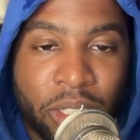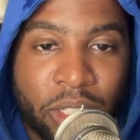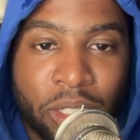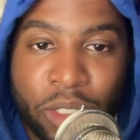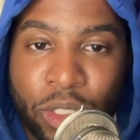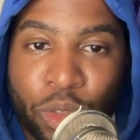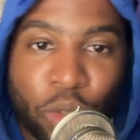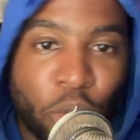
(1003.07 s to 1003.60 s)

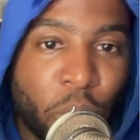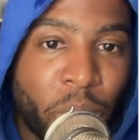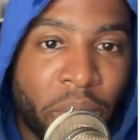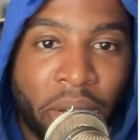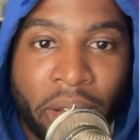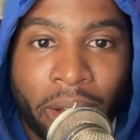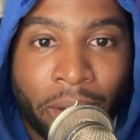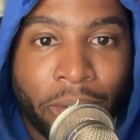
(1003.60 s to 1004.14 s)
Jerome
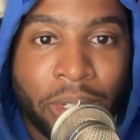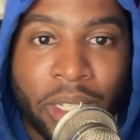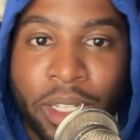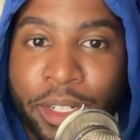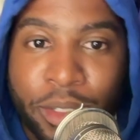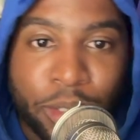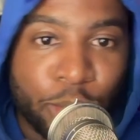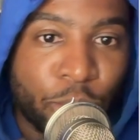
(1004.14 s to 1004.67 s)
Powell and the
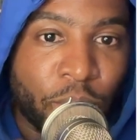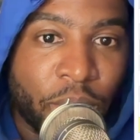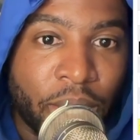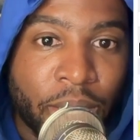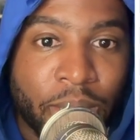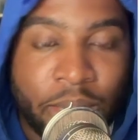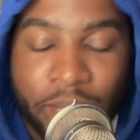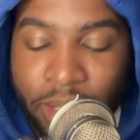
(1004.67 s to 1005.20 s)
interest
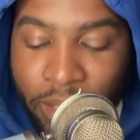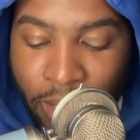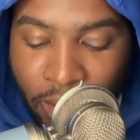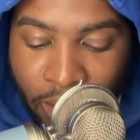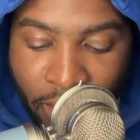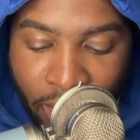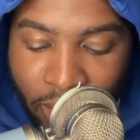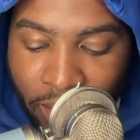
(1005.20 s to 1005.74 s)
rates and
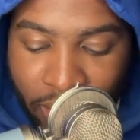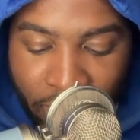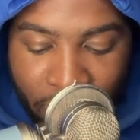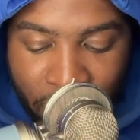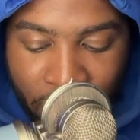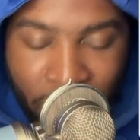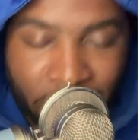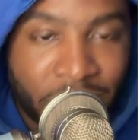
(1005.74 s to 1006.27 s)
all this
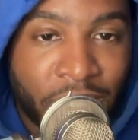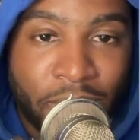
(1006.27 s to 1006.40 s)
stuff.